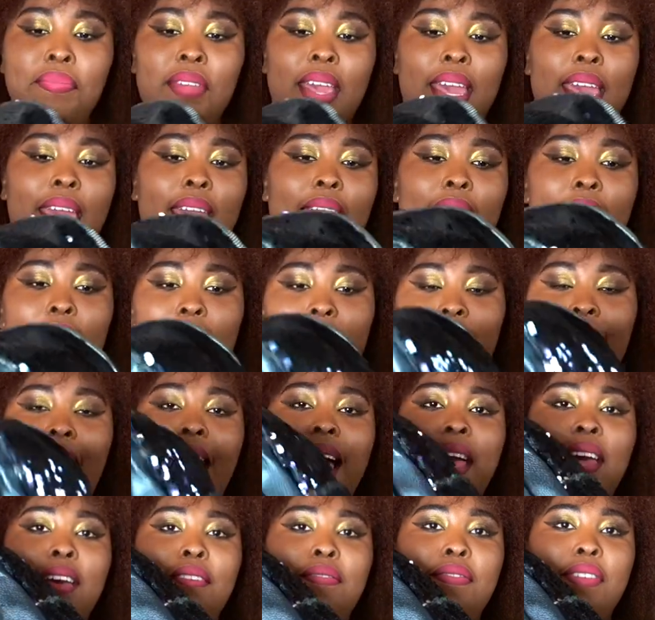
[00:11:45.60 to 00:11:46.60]
and
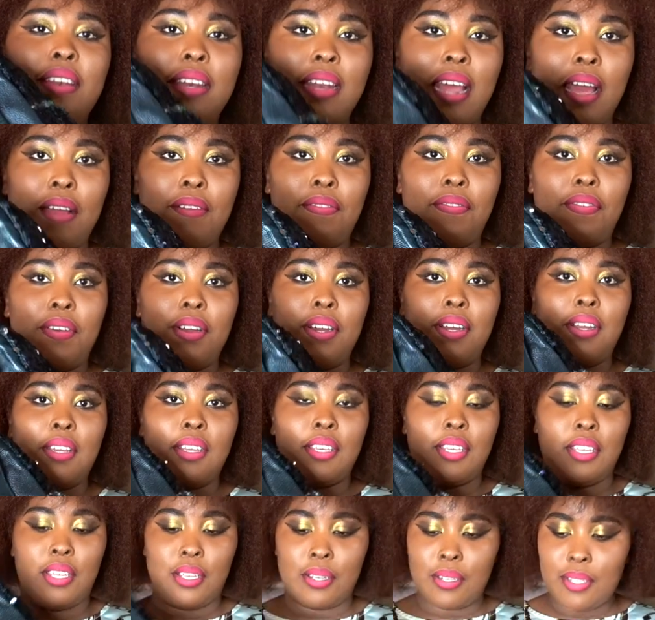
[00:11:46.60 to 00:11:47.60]
I have never
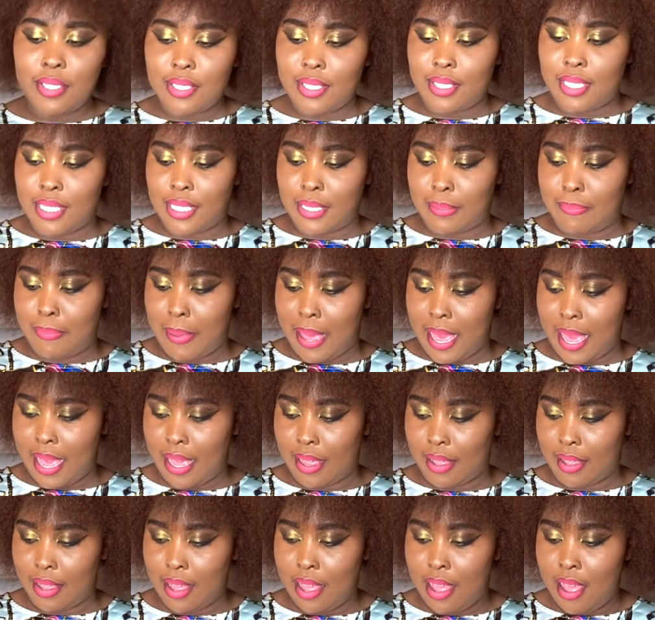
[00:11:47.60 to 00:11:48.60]
used this
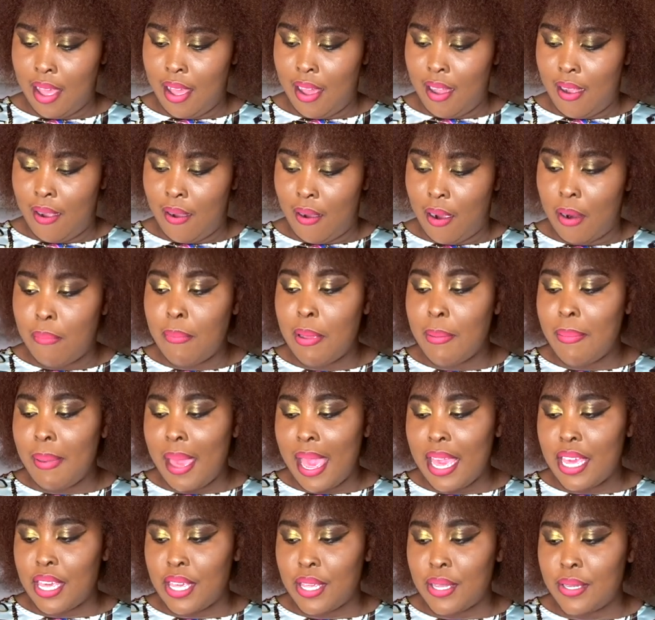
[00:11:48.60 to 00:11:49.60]
bag. Or maybe
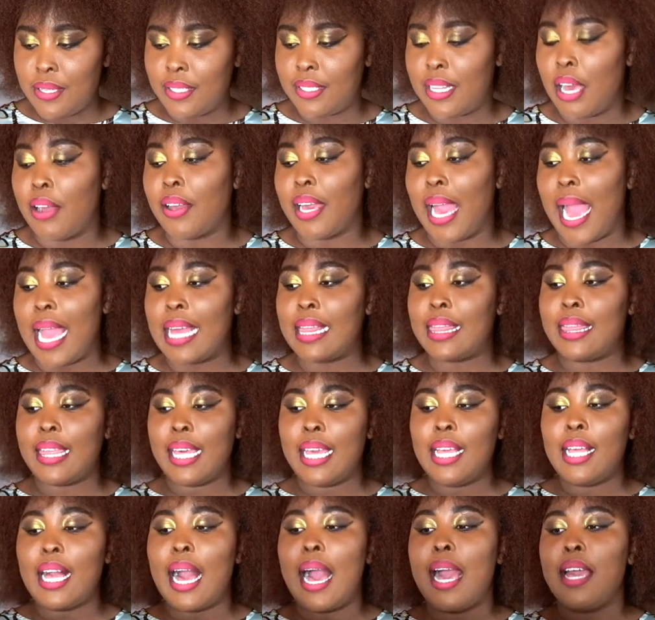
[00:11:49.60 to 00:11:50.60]
I used, okay, I
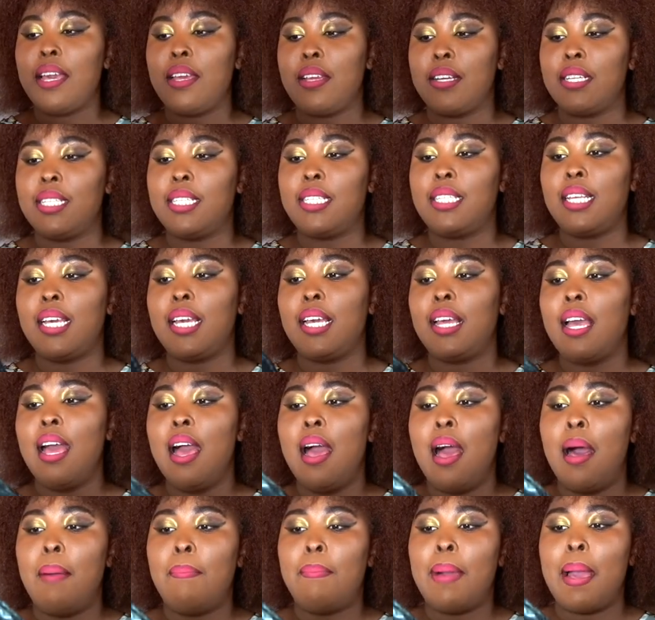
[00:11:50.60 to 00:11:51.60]
think I used it.
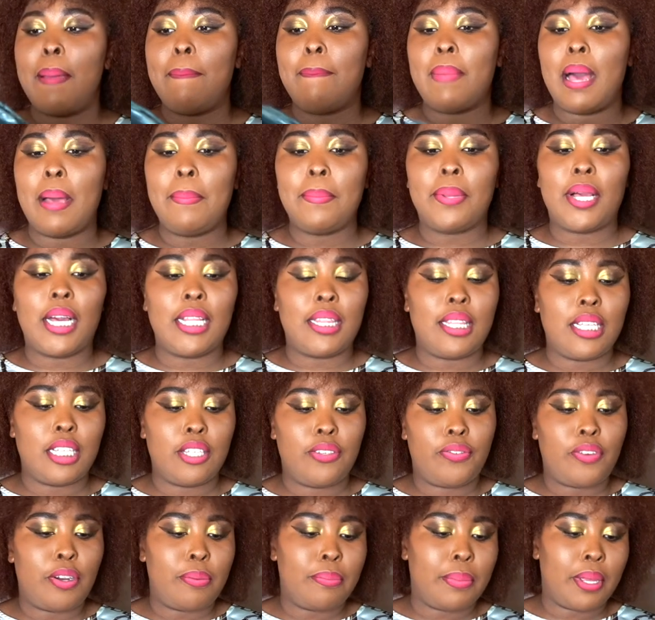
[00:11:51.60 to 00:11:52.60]
My mom got
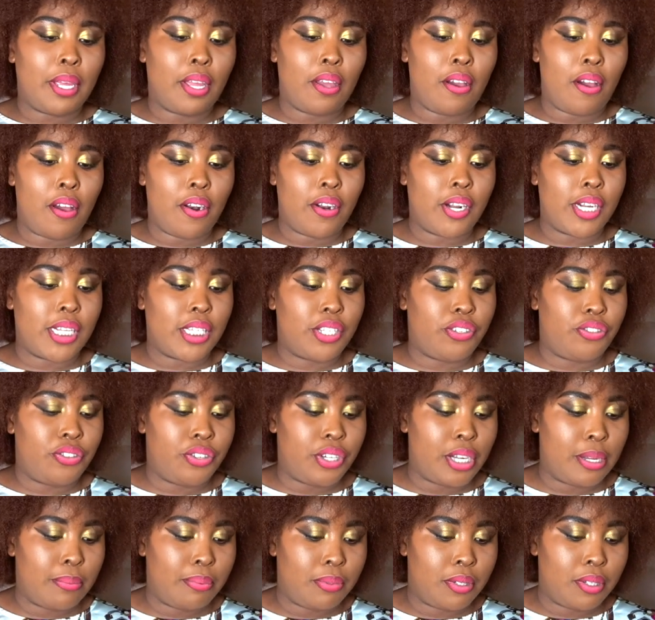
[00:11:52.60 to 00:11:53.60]
this for me on our
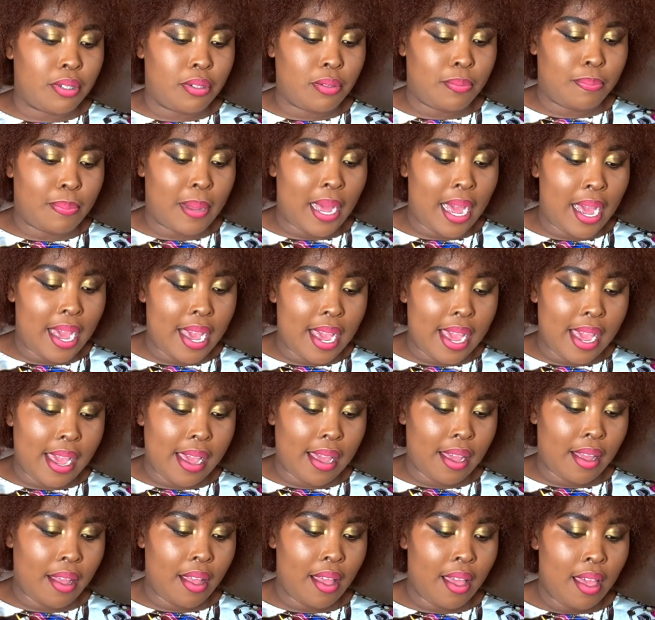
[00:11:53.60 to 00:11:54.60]
trip to
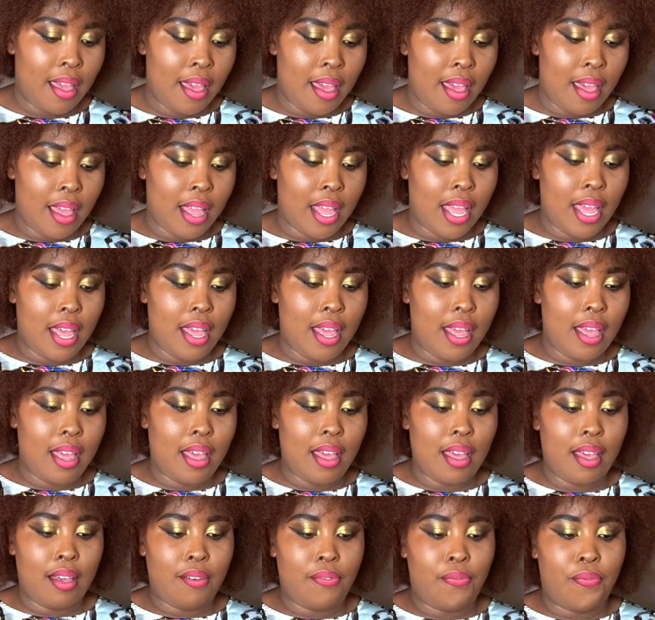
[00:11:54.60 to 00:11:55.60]
Dubai
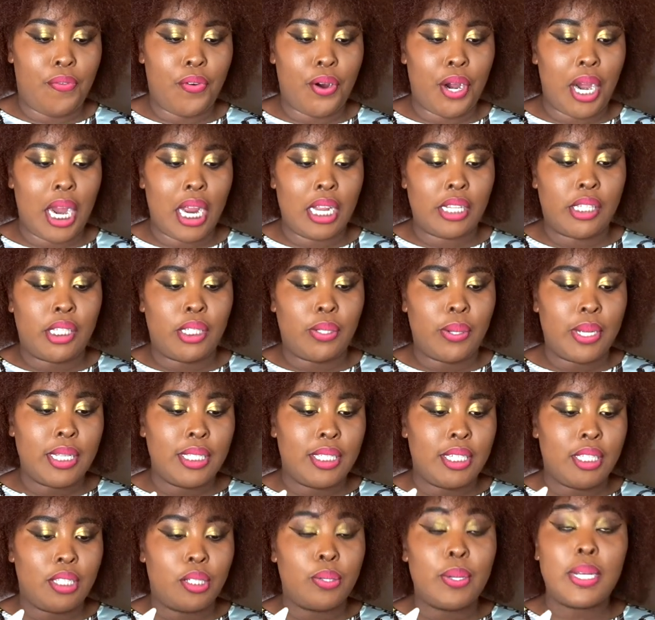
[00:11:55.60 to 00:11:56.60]
for
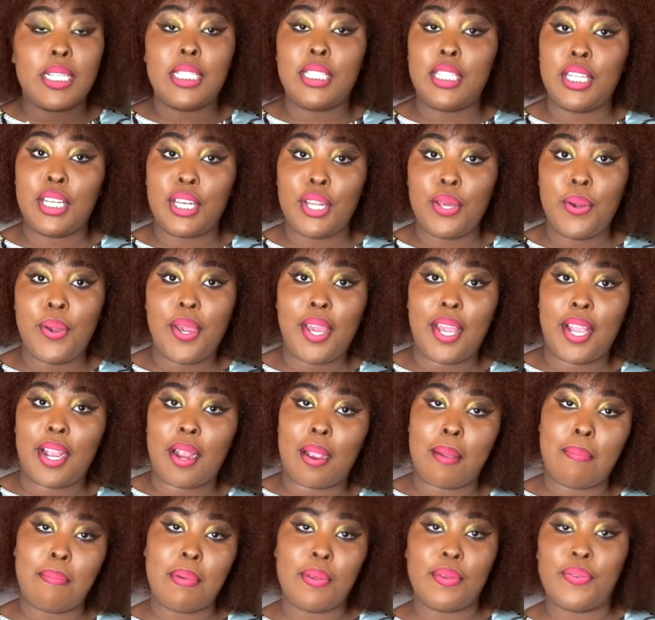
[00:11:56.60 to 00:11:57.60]
2020 New
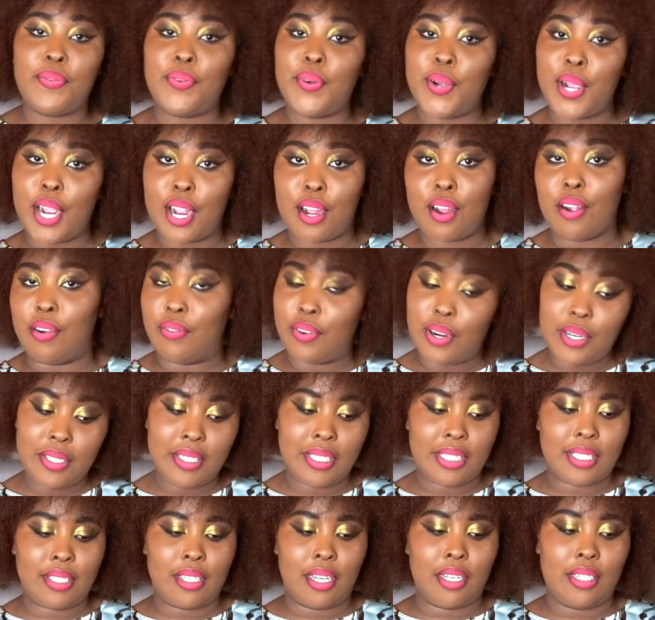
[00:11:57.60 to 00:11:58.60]
Year before
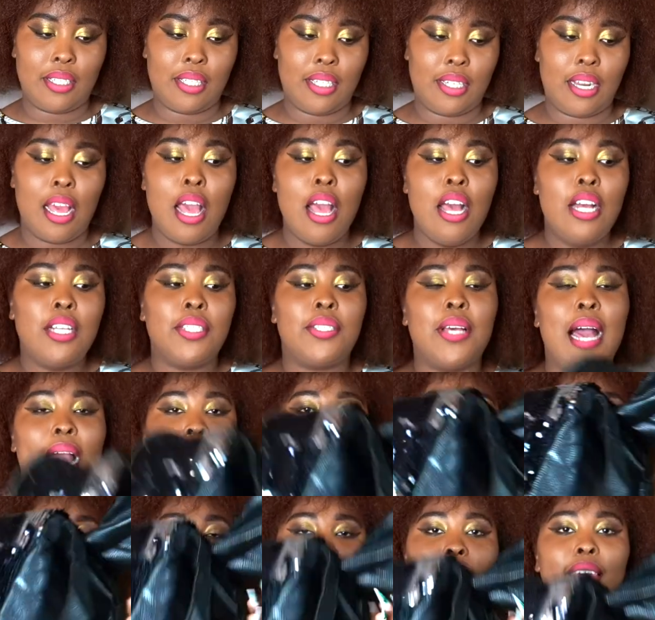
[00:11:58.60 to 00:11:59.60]
Corona started. So
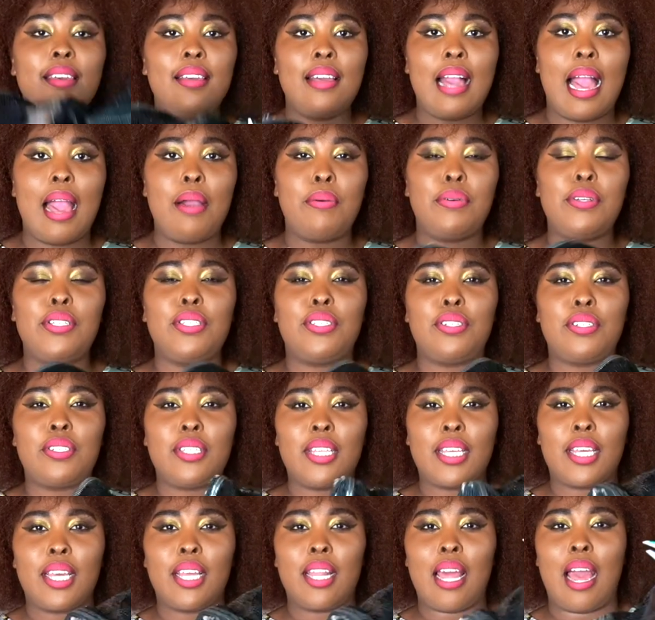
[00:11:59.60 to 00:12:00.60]
I think I was
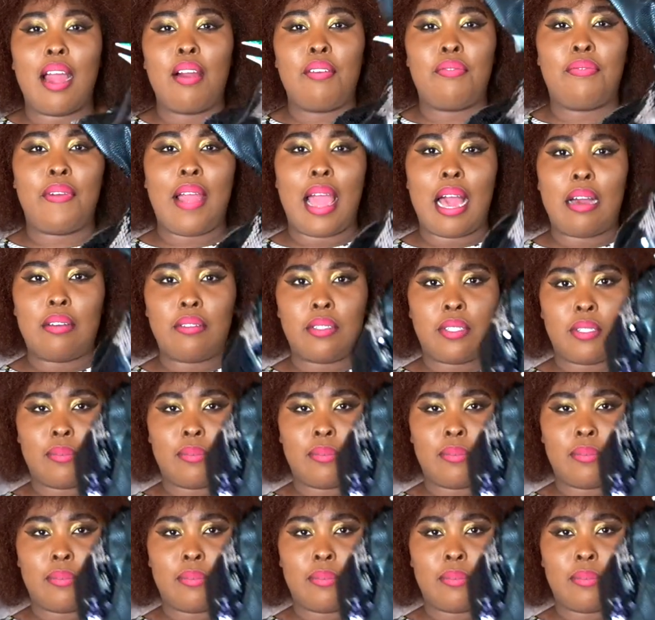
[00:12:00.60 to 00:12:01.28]
using it around